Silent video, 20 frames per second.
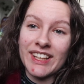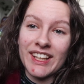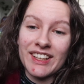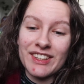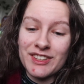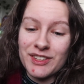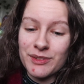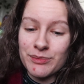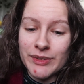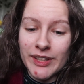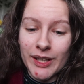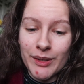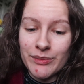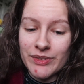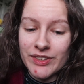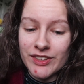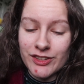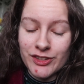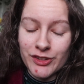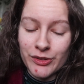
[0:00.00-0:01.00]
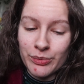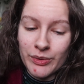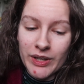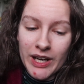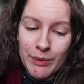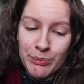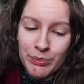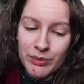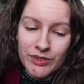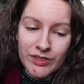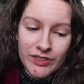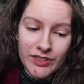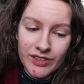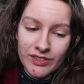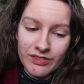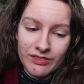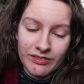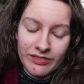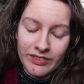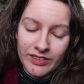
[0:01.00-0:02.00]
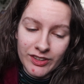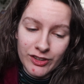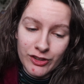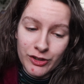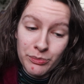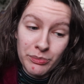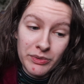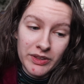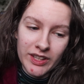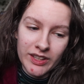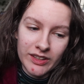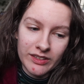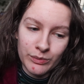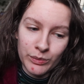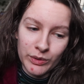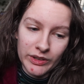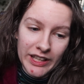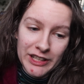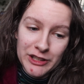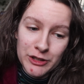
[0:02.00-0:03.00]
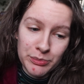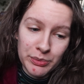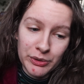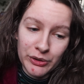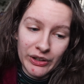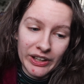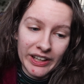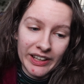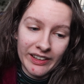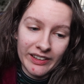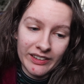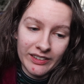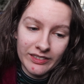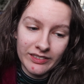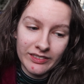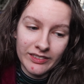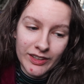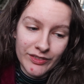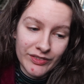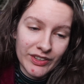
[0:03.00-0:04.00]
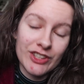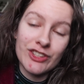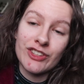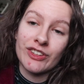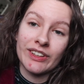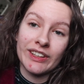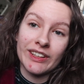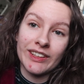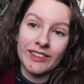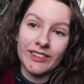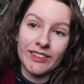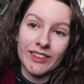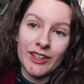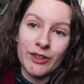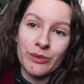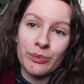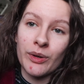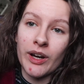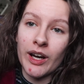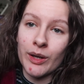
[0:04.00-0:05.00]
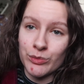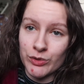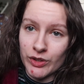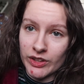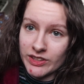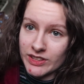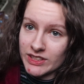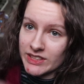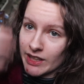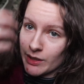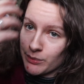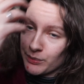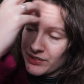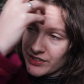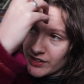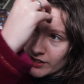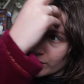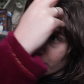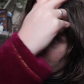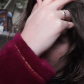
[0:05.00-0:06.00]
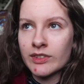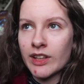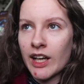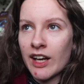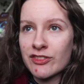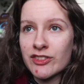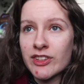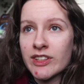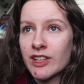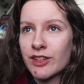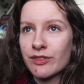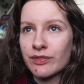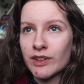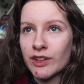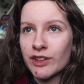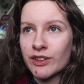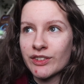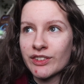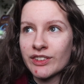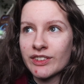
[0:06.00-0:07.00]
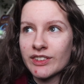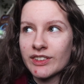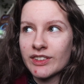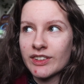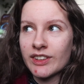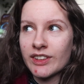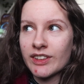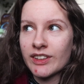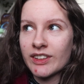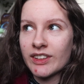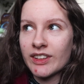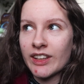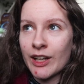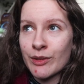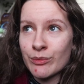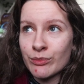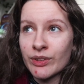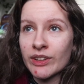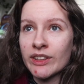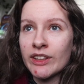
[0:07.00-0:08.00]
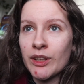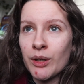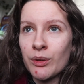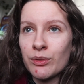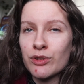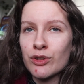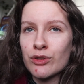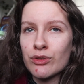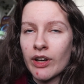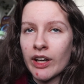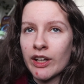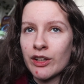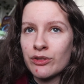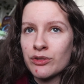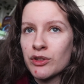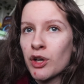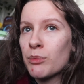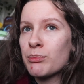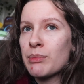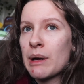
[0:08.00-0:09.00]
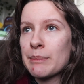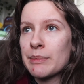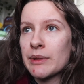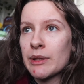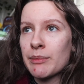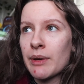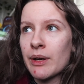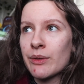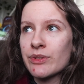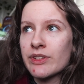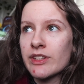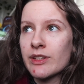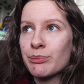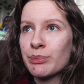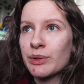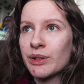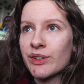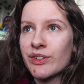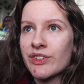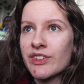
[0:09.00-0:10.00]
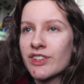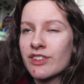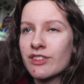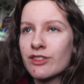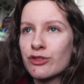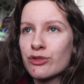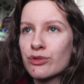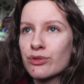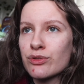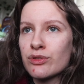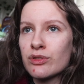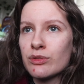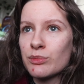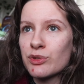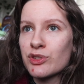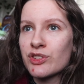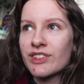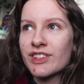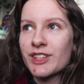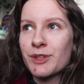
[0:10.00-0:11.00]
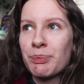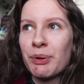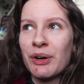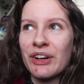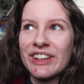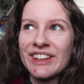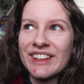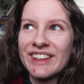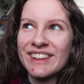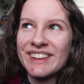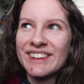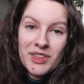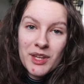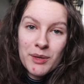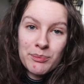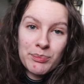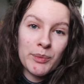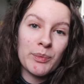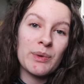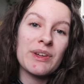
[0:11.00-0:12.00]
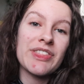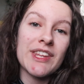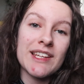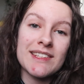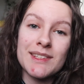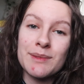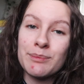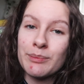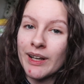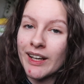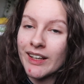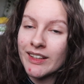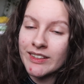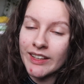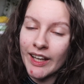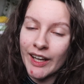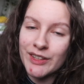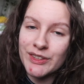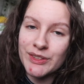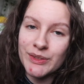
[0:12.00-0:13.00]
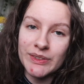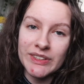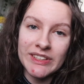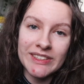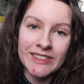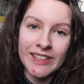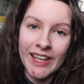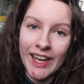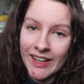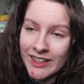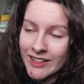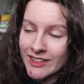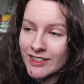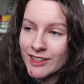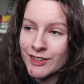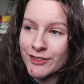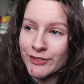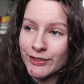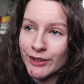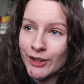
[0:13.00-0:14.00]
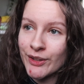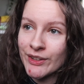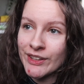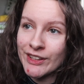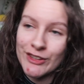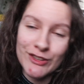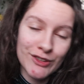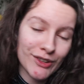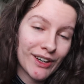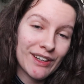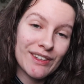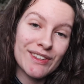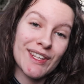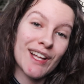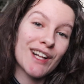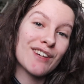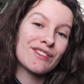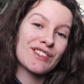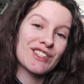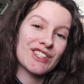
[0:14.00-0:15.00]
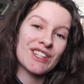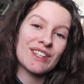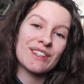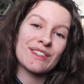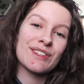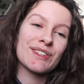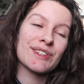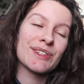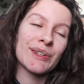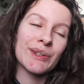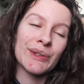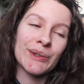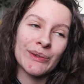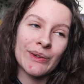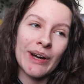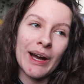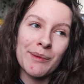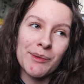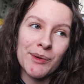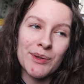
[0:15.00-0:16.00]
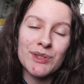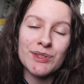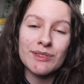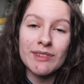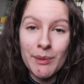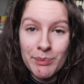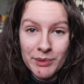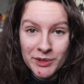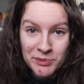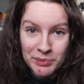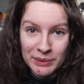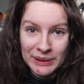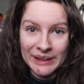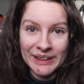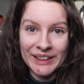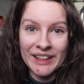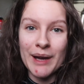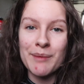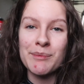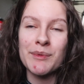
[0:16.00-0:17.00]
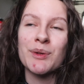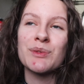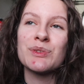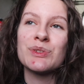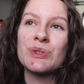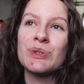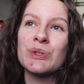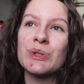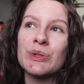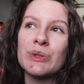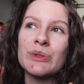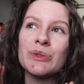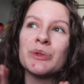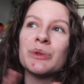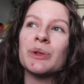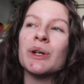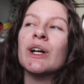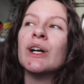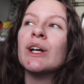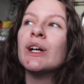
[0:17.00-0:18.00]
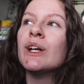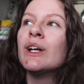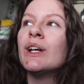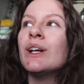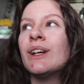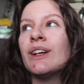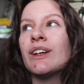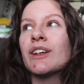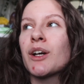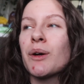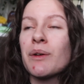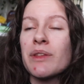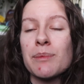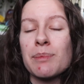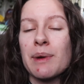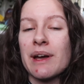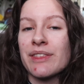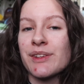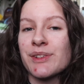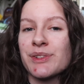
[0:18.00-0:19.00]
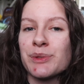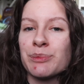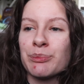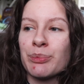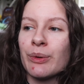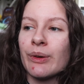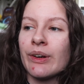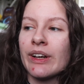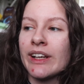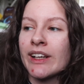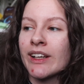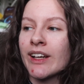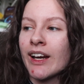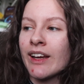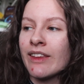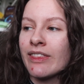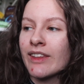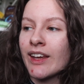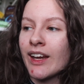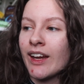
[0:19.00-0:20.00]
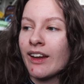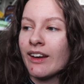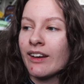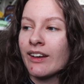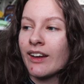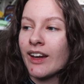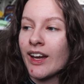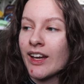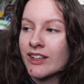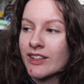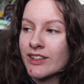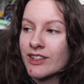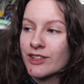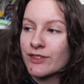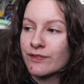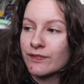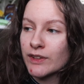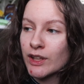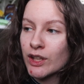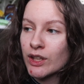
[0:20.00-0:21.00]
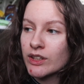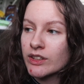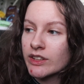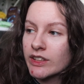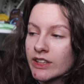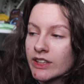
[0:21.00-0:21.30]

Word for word: Sometimes it's just what happens and something will end up okay eventually is what I'm trying to tell myself. After this vlog I'm really going to try and not babble about it because this is just too much at this point. But with that in mind, I do need to edit this vlog and try and salvage it, so I'm going to wrap it up here. I'm going to go in the bath at some point and then edit this vlog.